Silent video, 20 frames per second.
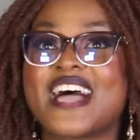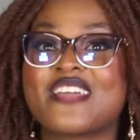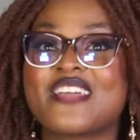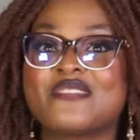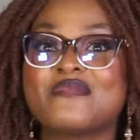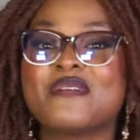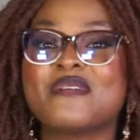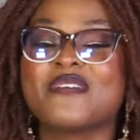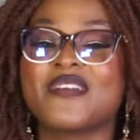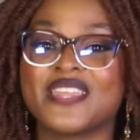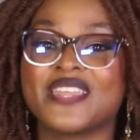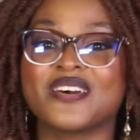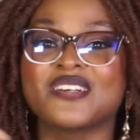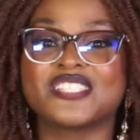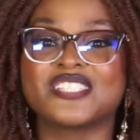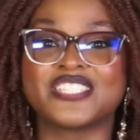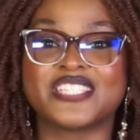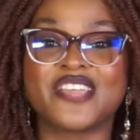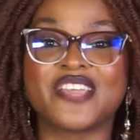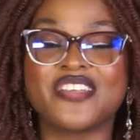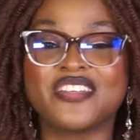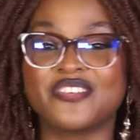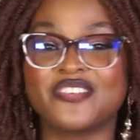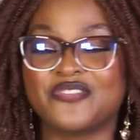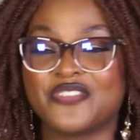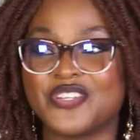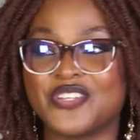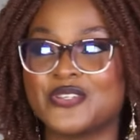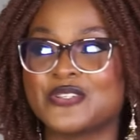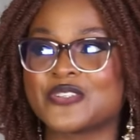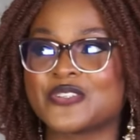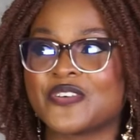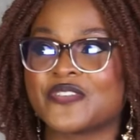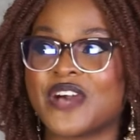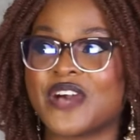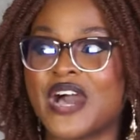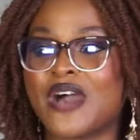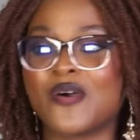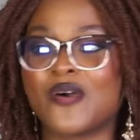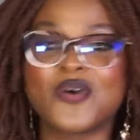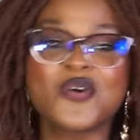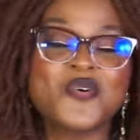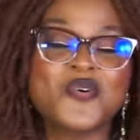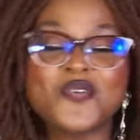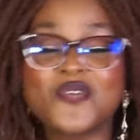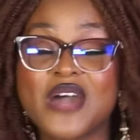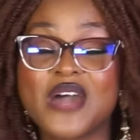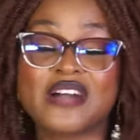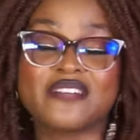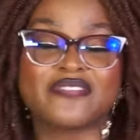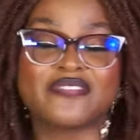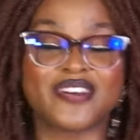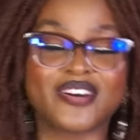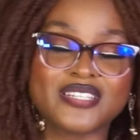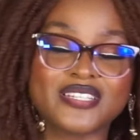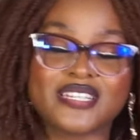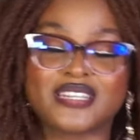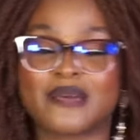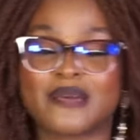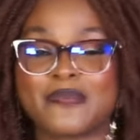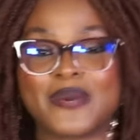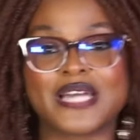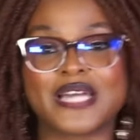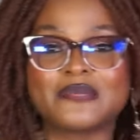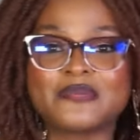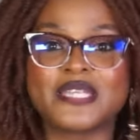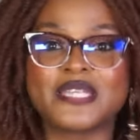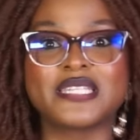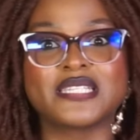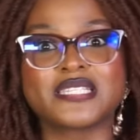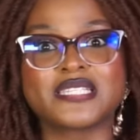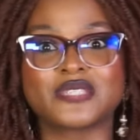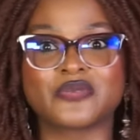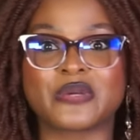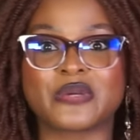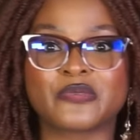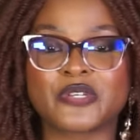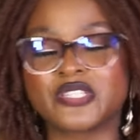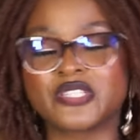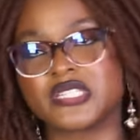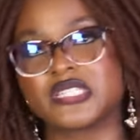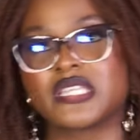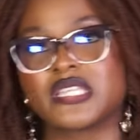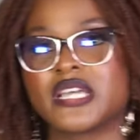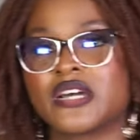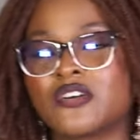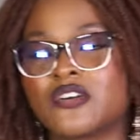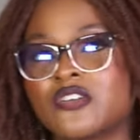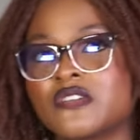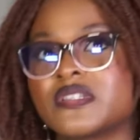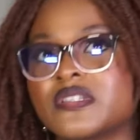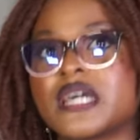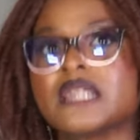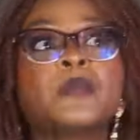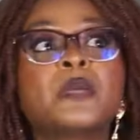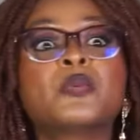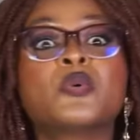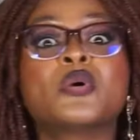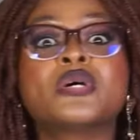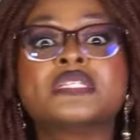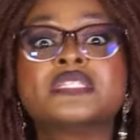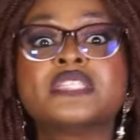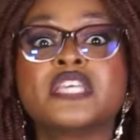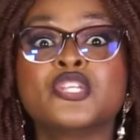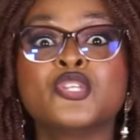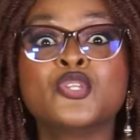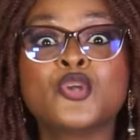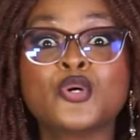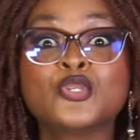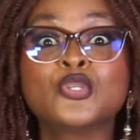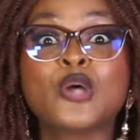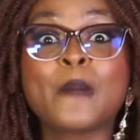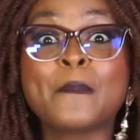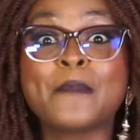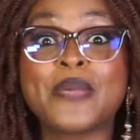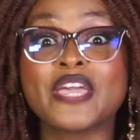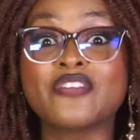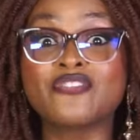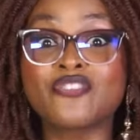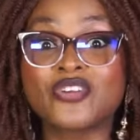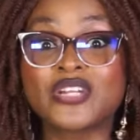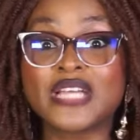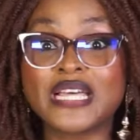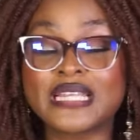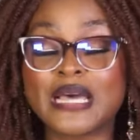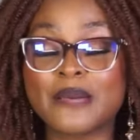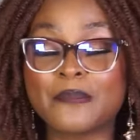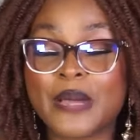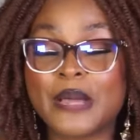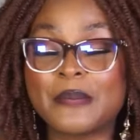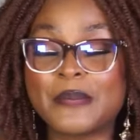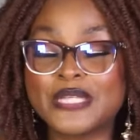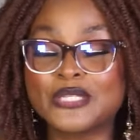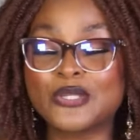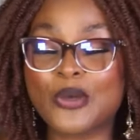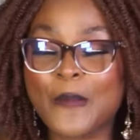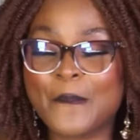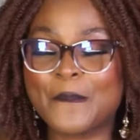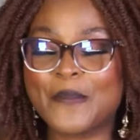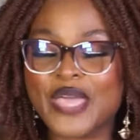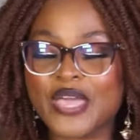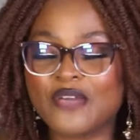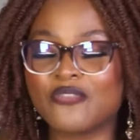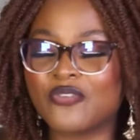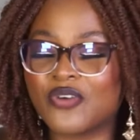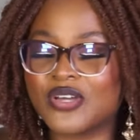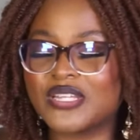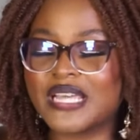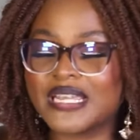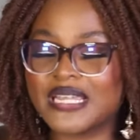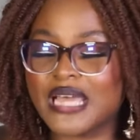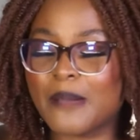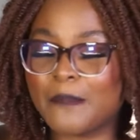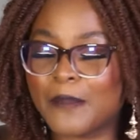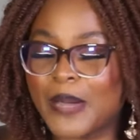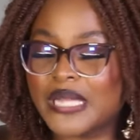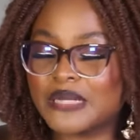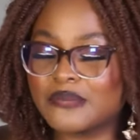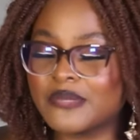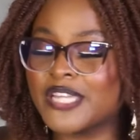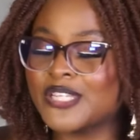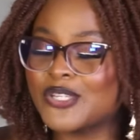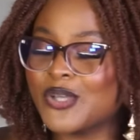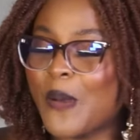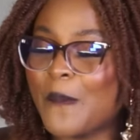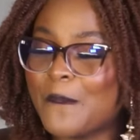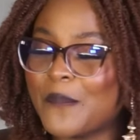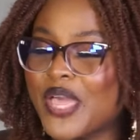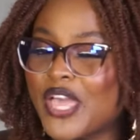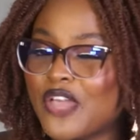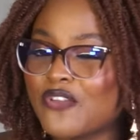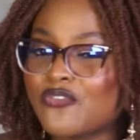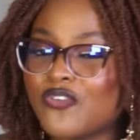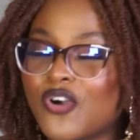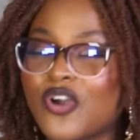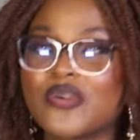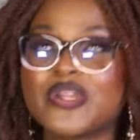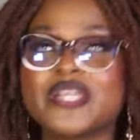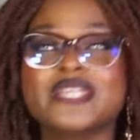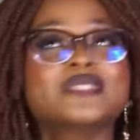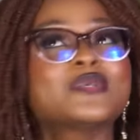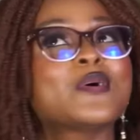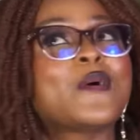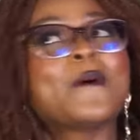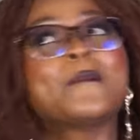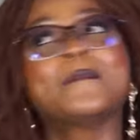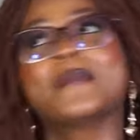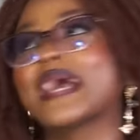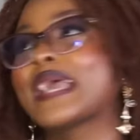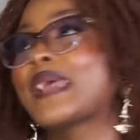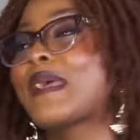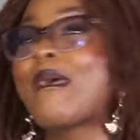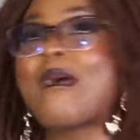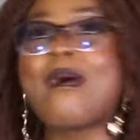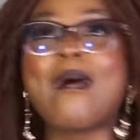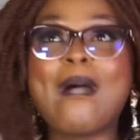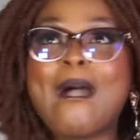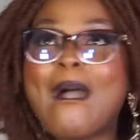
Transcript: I remember when I was sharing the videos of how, oh, I found an apartment, this is where I'm going to stay and all of that. People were saying, no, don't pay for that apartment. Don't pay for that apartment. Don't pay for it. Oh my God.